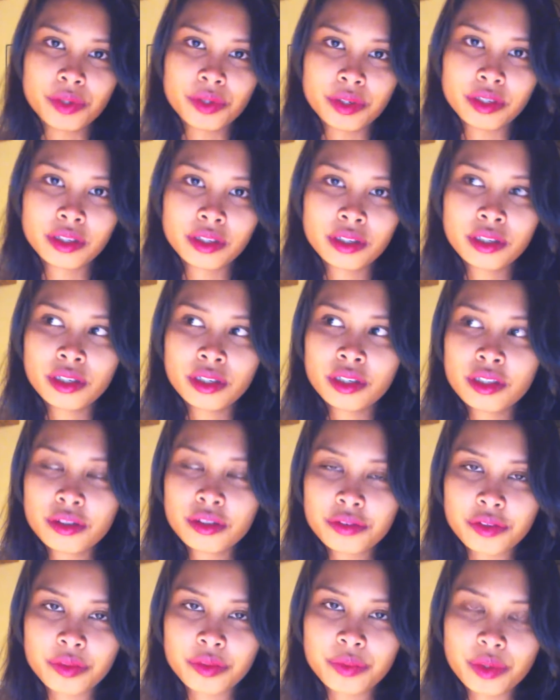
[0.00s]
your
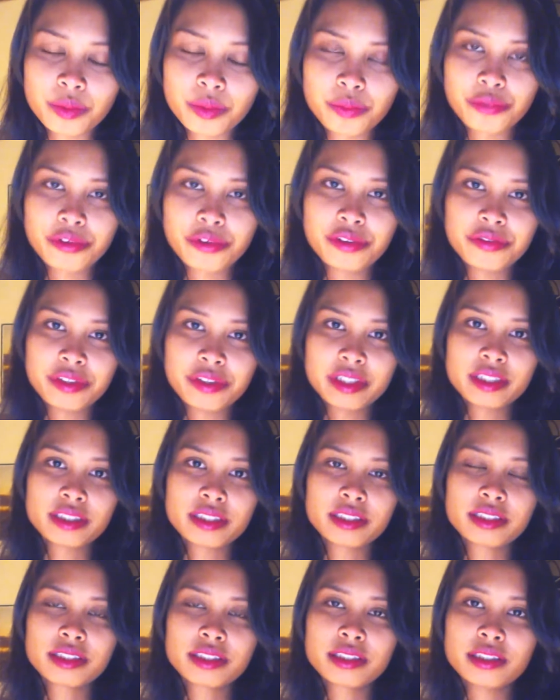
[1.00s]

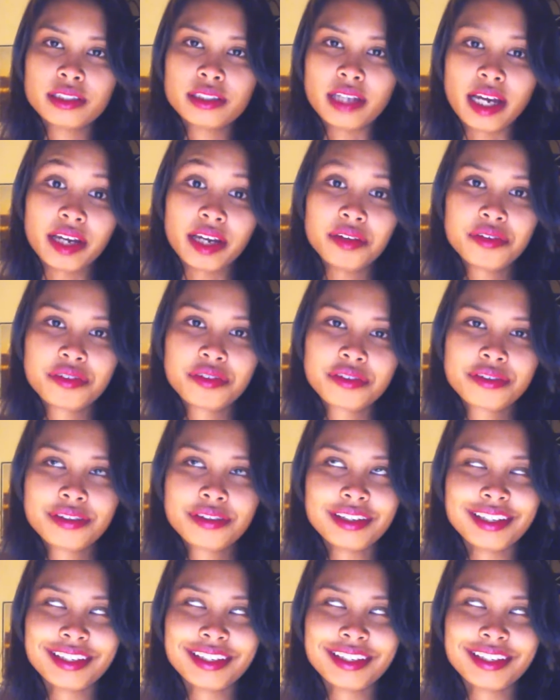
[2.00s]
previous life.